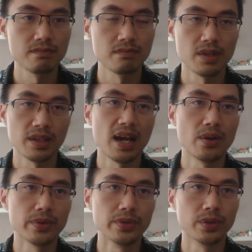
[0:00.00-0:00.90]
And now
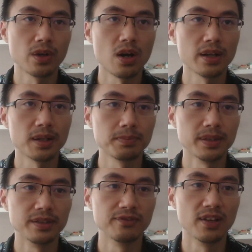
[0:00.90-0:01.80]
you're caught up in
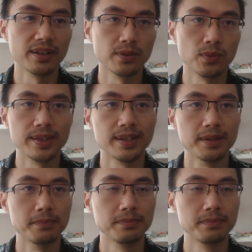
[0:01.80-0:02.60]
the flood with them